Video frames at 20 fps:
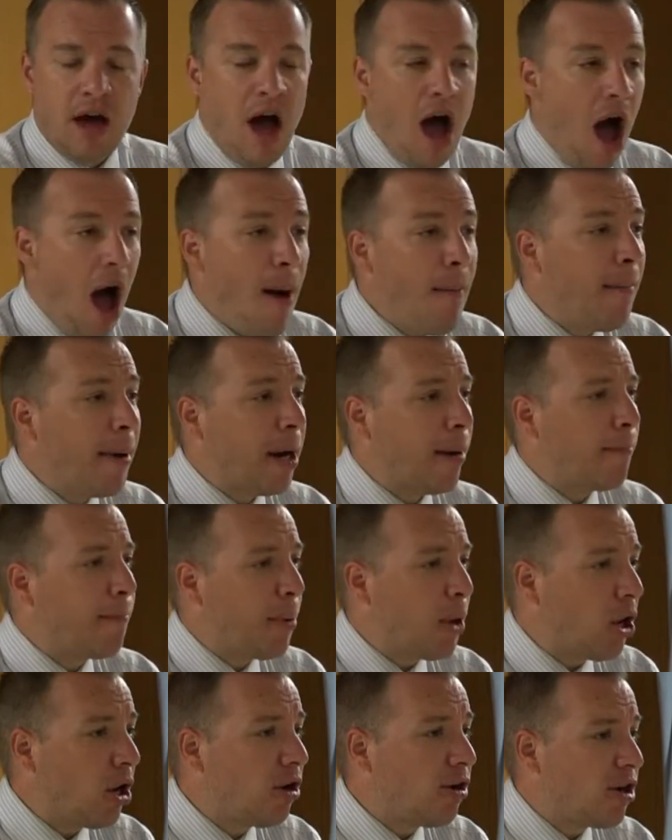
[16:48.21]
I'm gonna
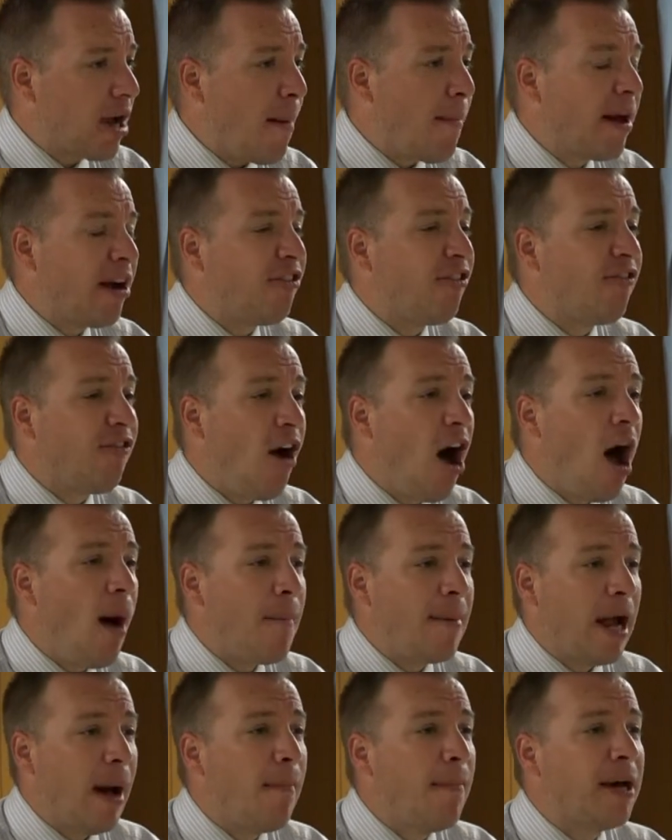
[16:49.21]
purge. I'm gonna
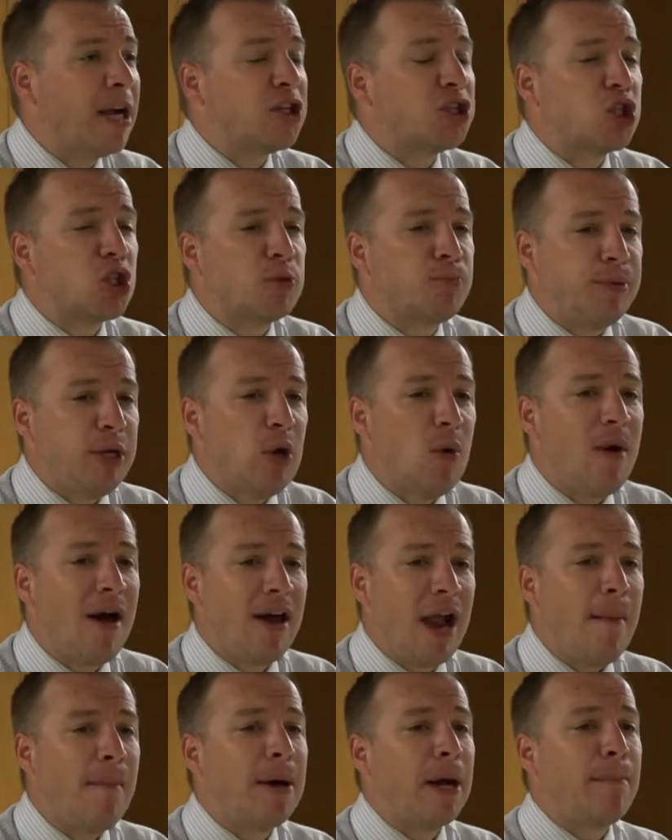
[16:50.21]
vomit. I'm gonna spew
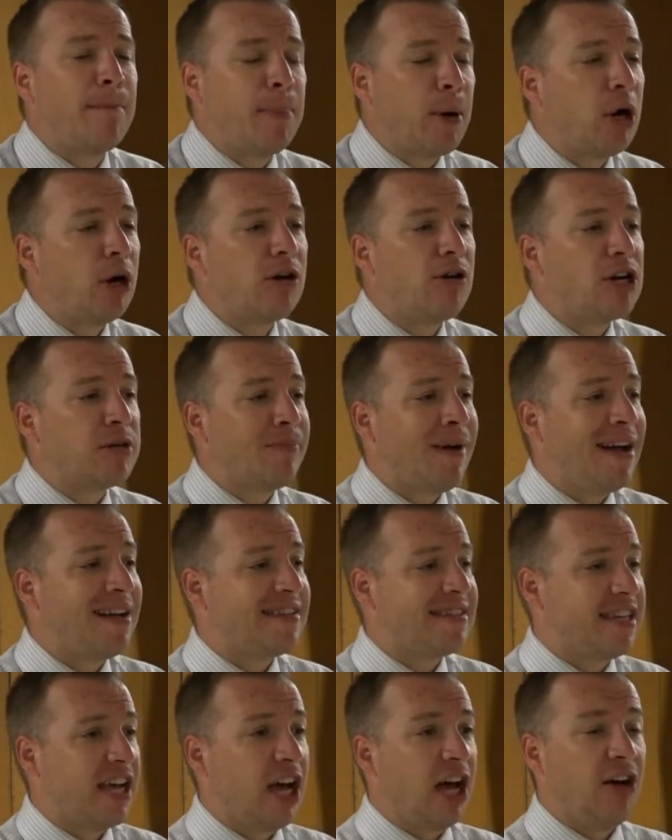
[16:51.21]
out. I'm gonna purge
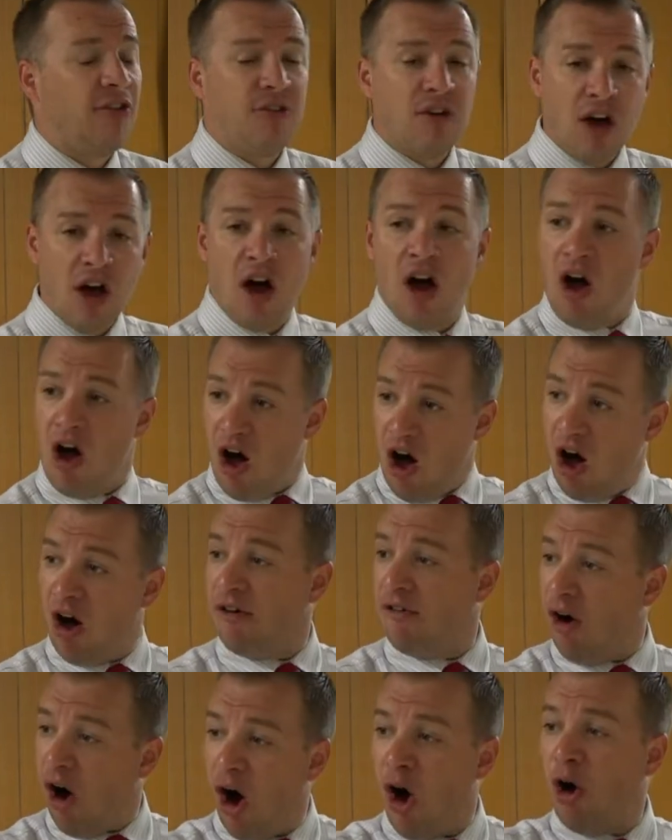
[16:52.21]
myself
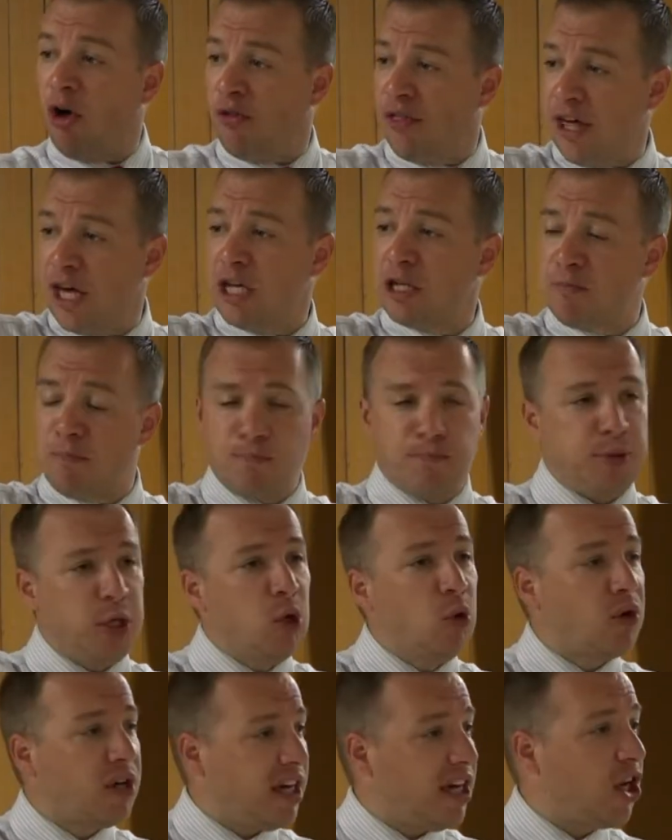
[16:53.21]
of all these
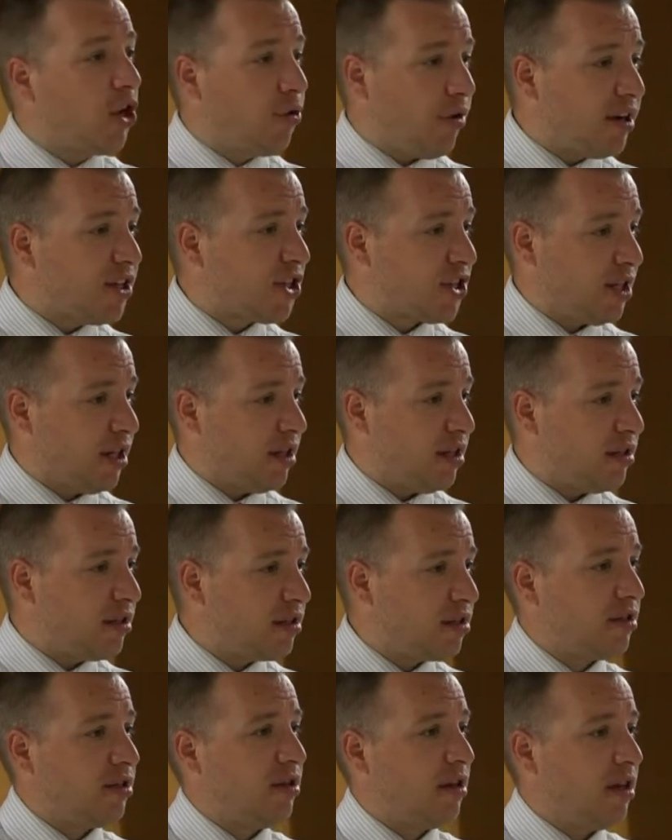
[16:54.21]
pukey
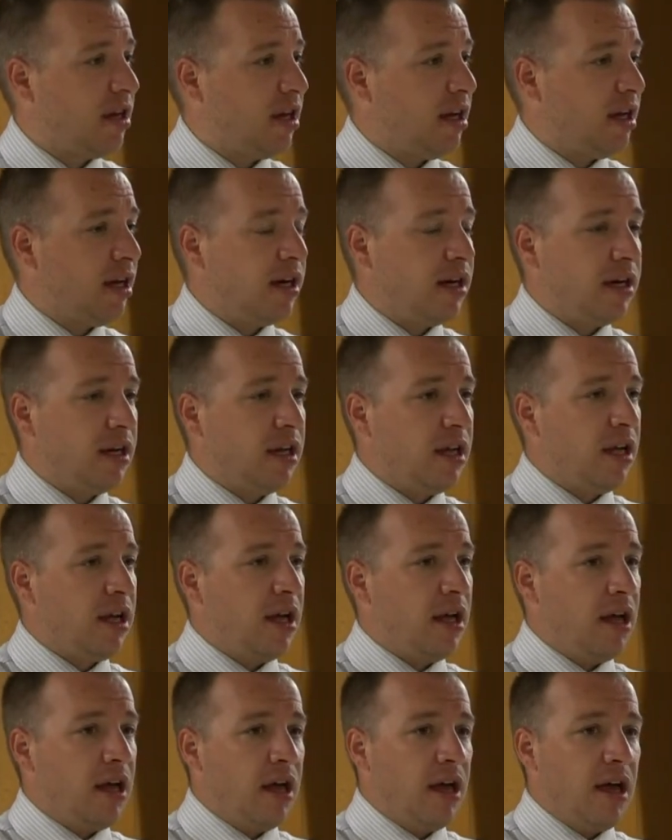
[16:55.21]
Christians,
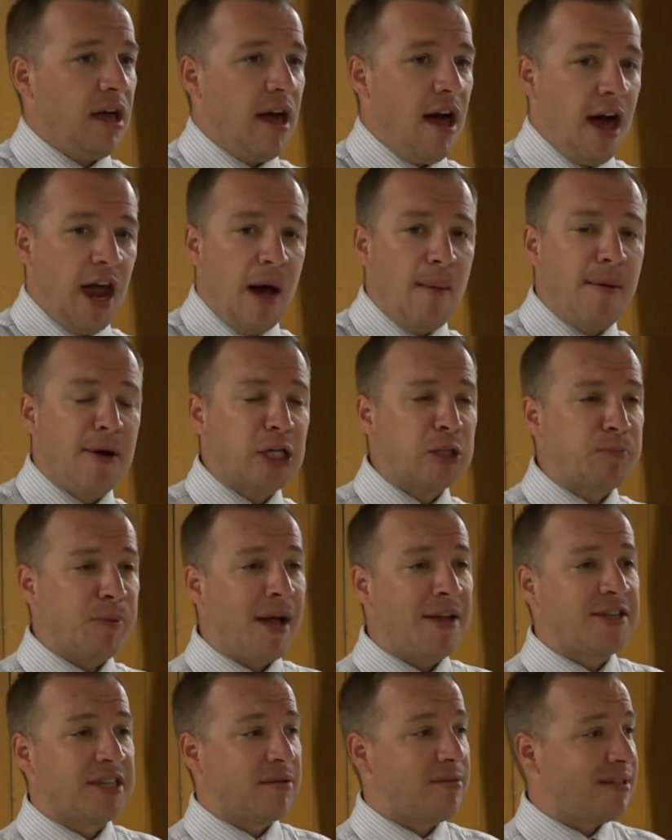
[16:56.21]
and I'm going to
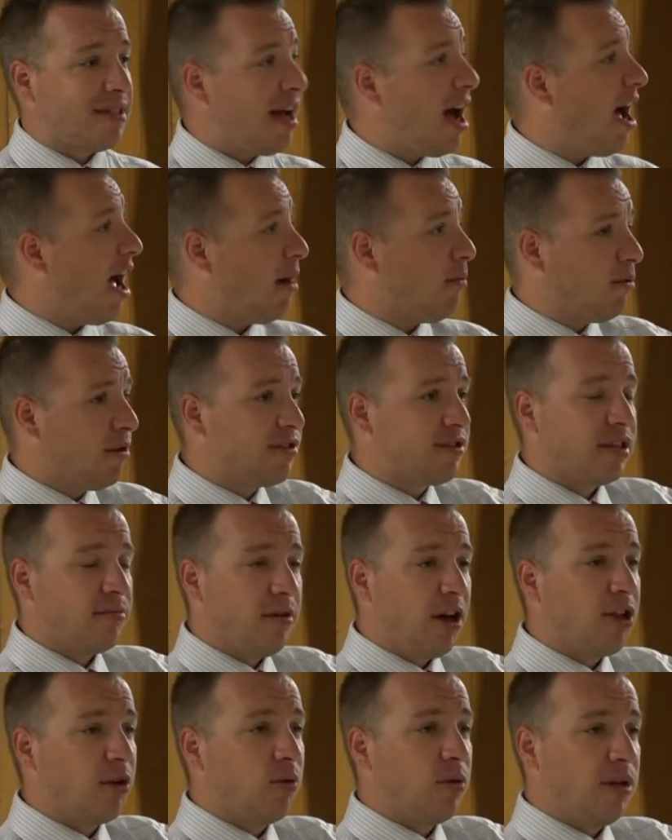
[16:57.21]
spend some time with some
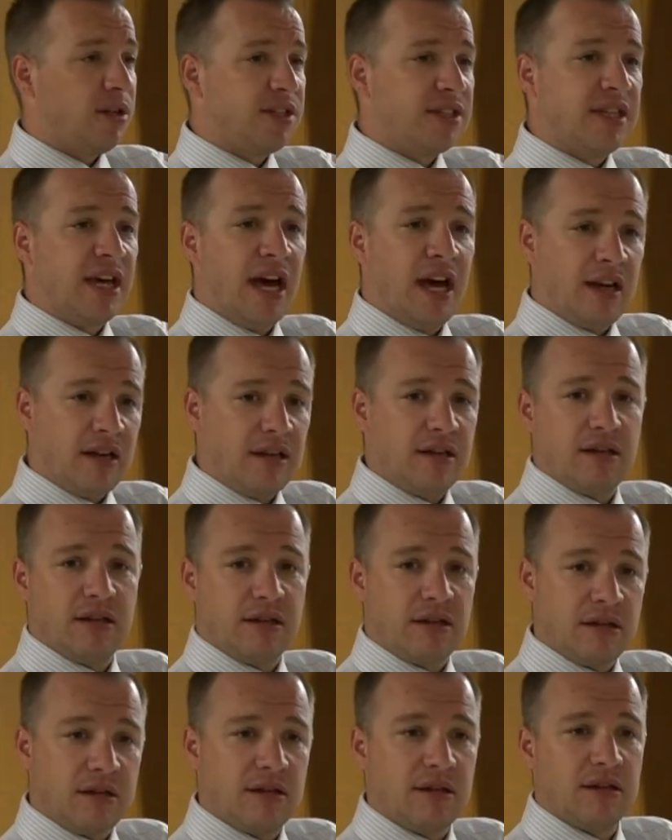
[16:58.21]
other ones that
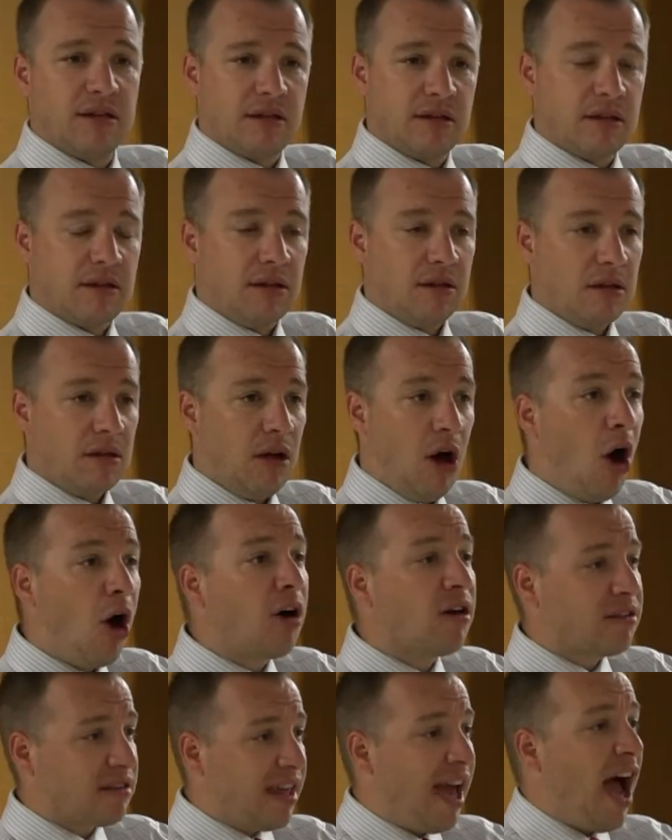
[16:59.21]
yeah, yeah.
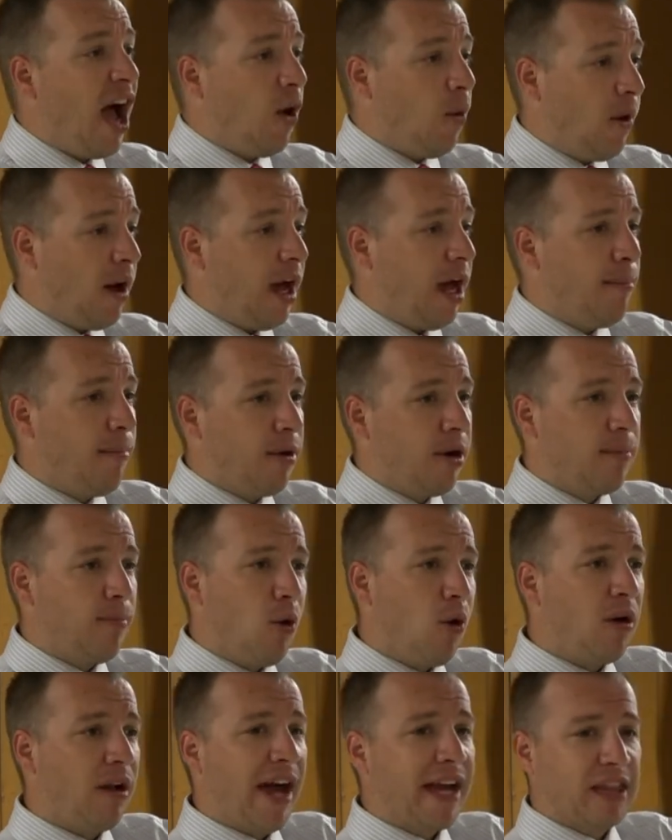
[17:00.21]
aren't that way, but are
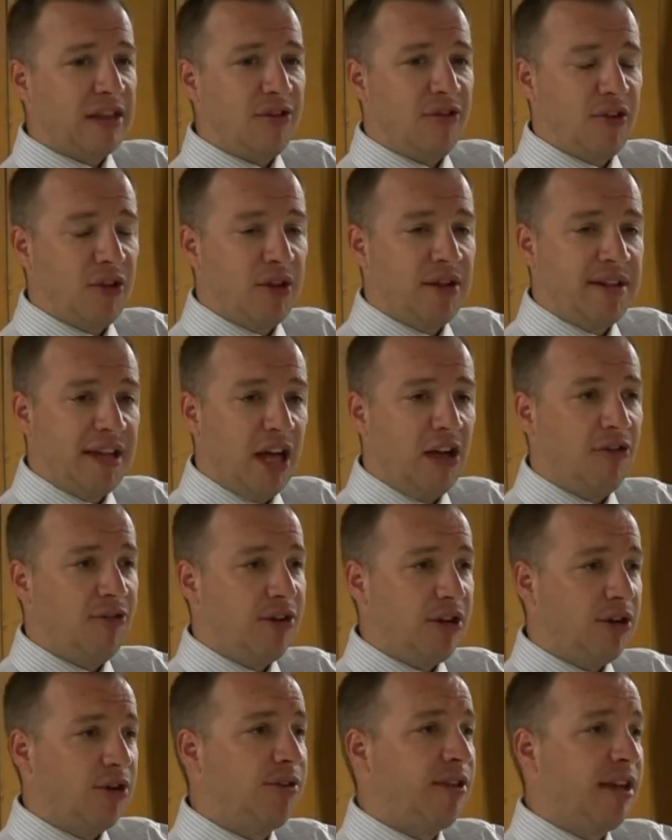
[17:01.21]
more like the
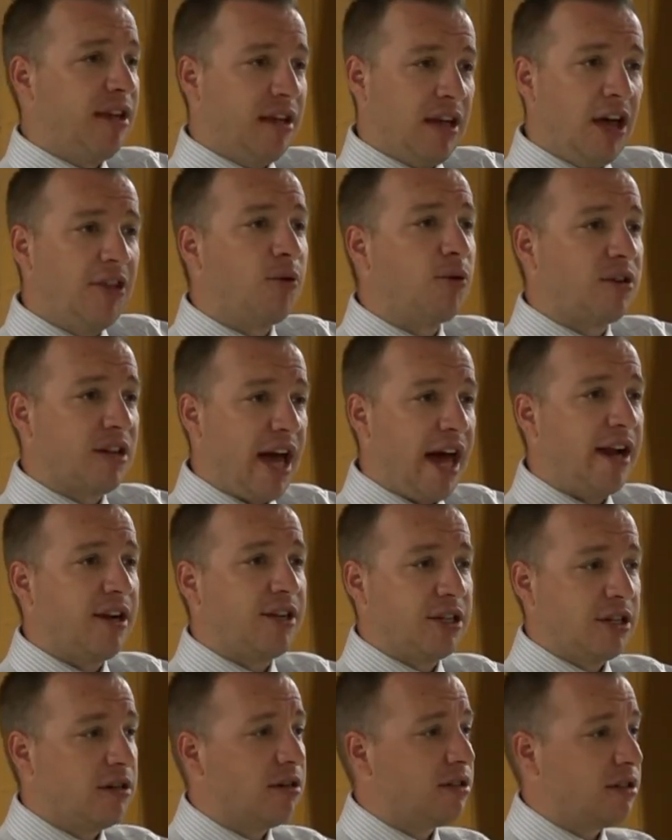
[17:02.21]
Philadelphia or the other kind of
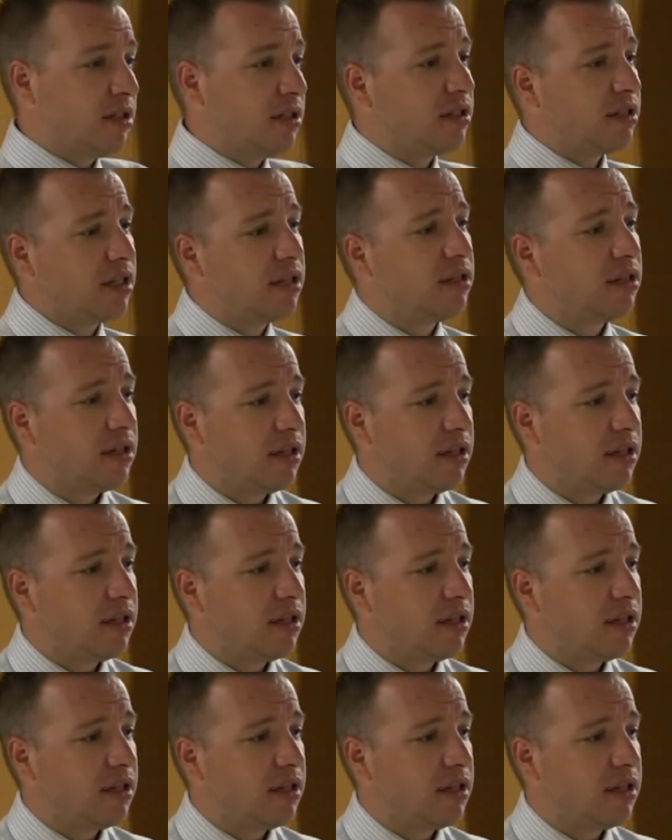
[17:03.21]
churches.